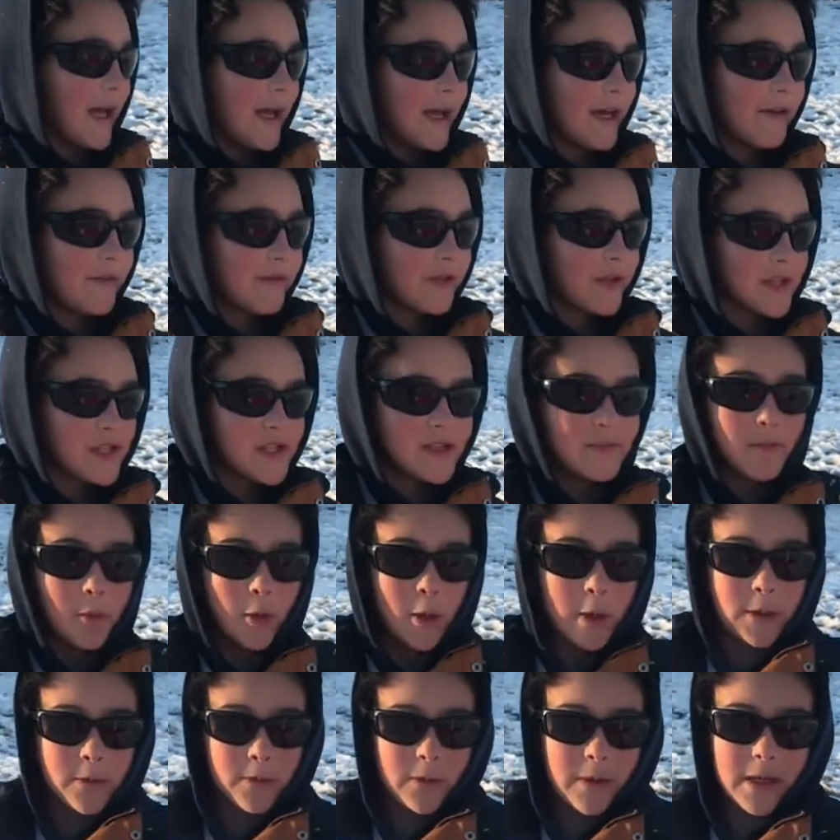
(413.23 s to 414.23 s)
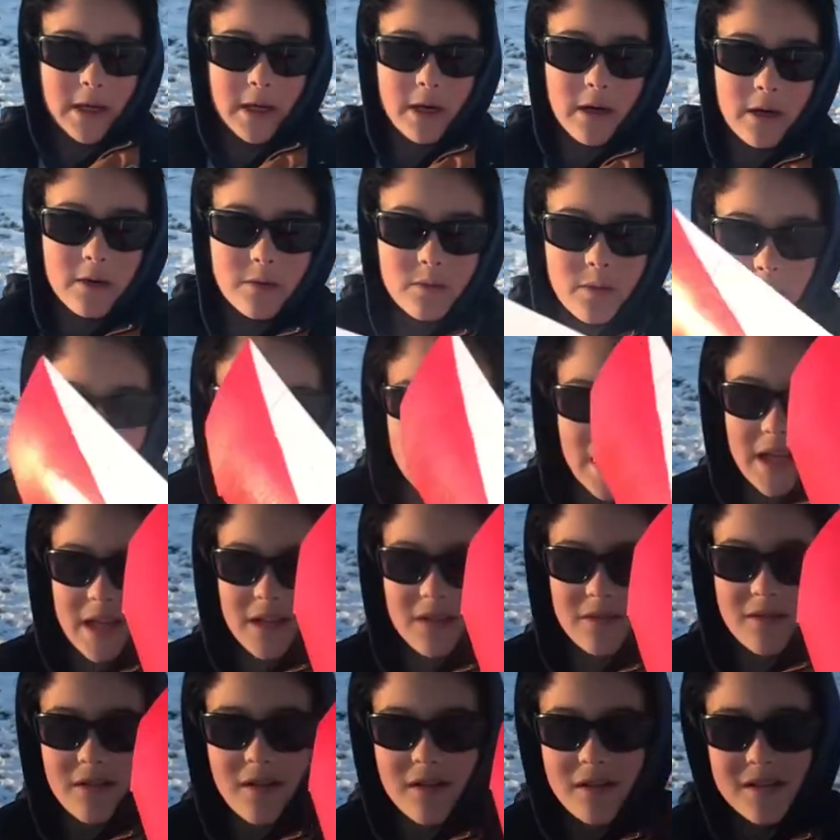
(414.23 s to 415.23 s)
have the sport wing on with the
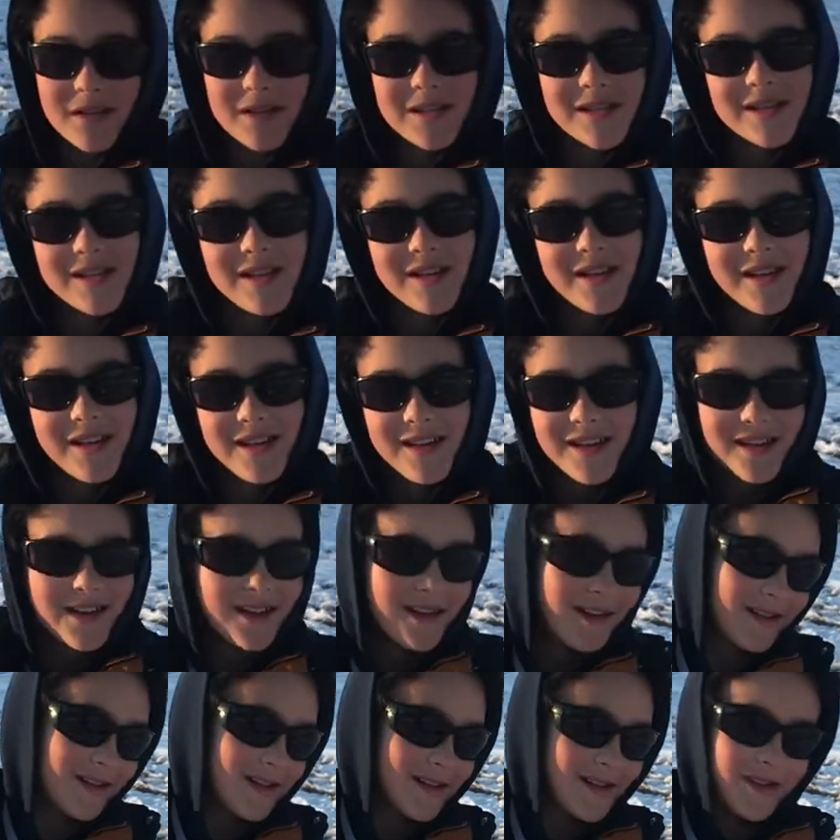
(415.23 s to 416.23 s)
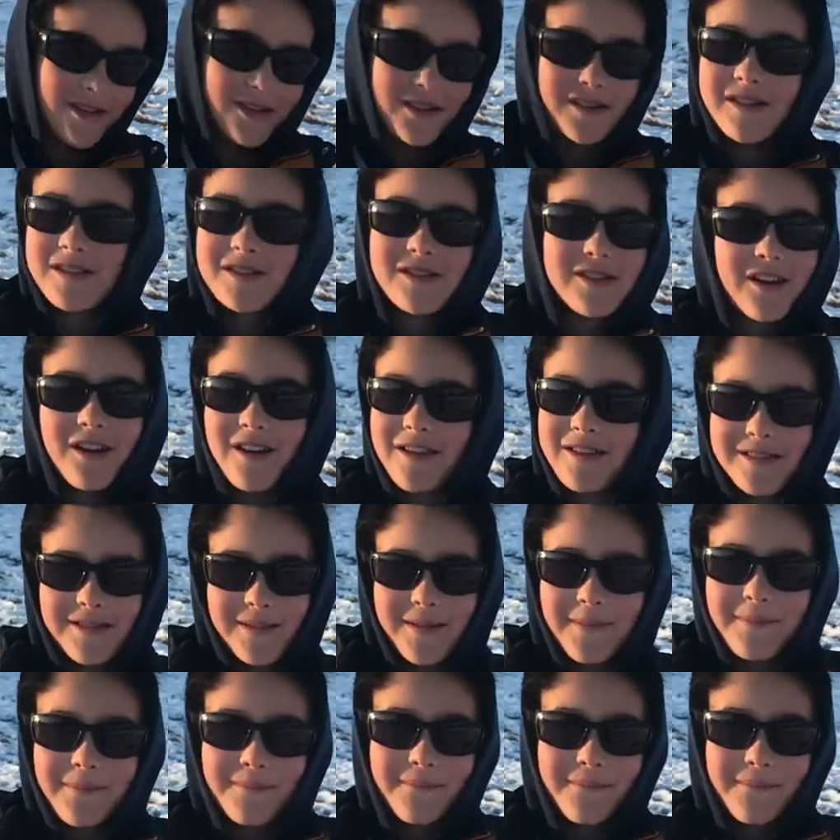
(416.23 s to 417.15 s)
ailerons. It's awesome.